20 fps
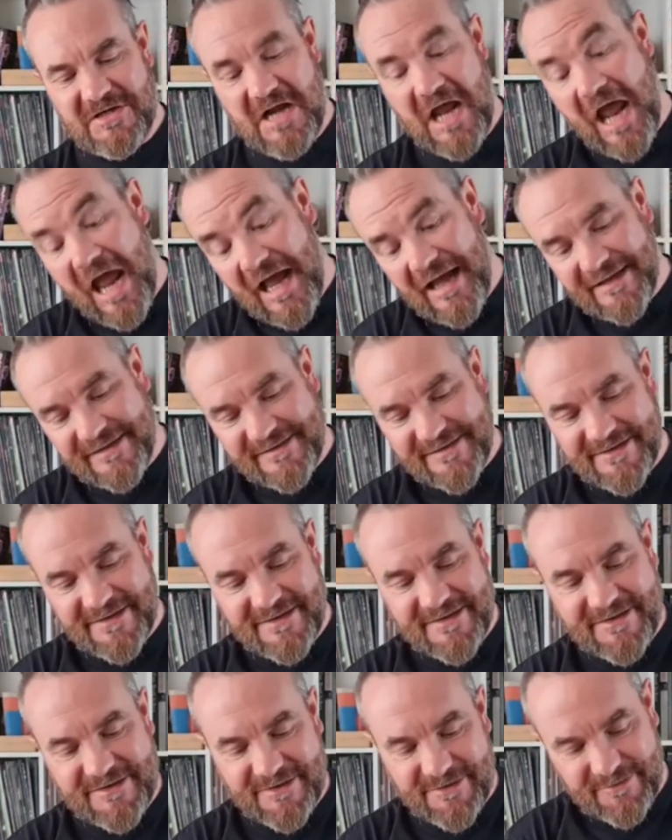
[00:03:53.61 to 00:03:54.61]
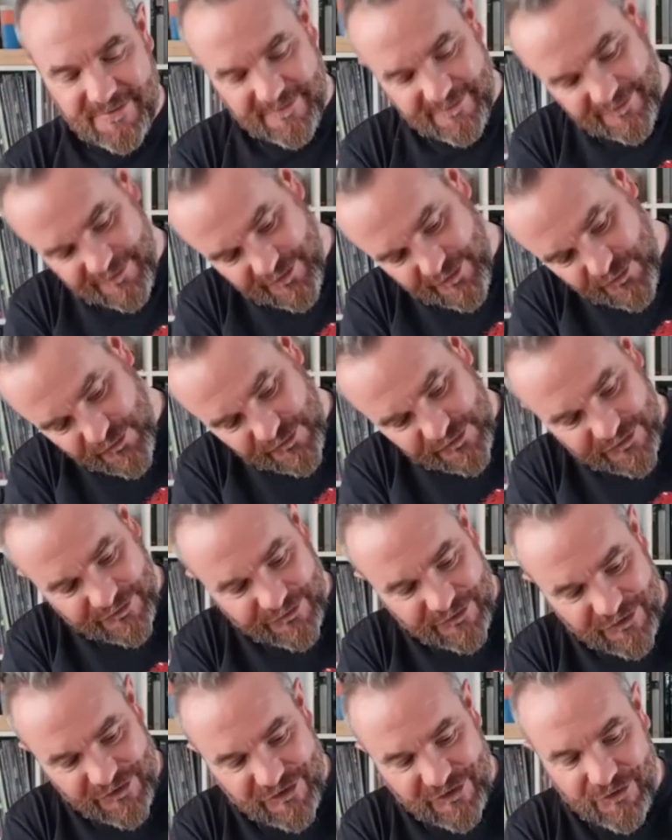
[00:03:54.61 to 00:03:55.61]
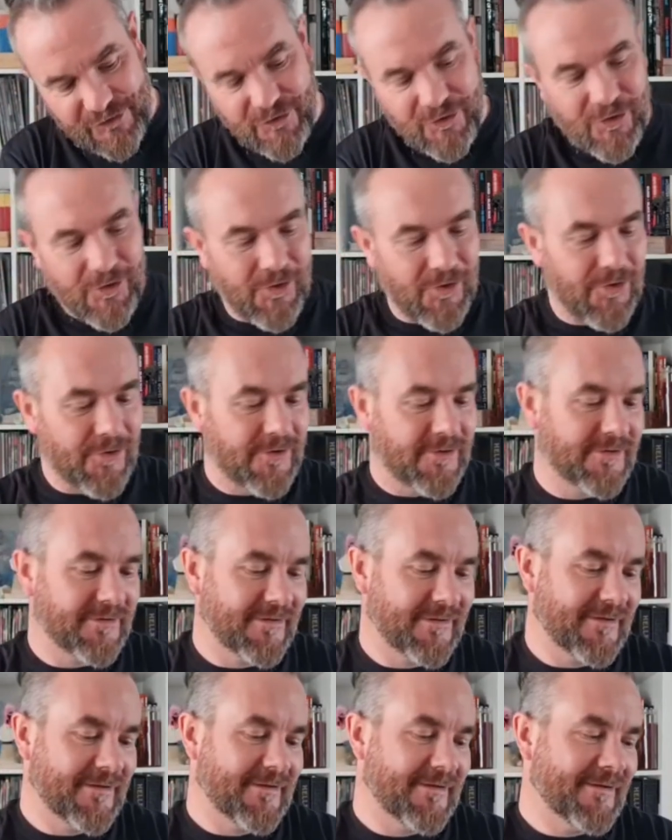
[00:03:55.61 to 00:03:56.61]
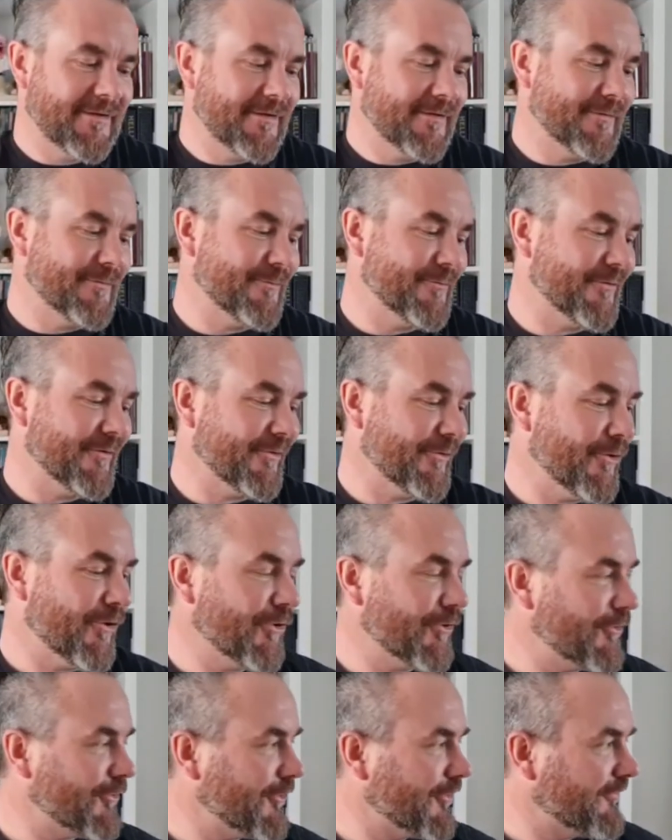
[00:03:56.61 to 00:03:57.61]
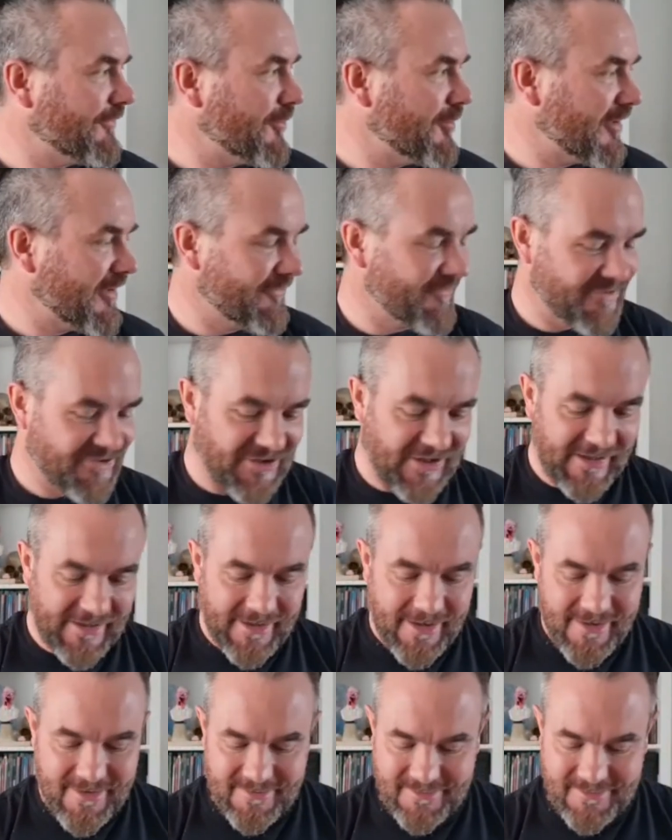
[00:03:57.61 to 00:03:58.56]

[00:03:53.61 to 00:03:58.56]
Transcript: artists and who's on the score. We all love a bit of a sticker.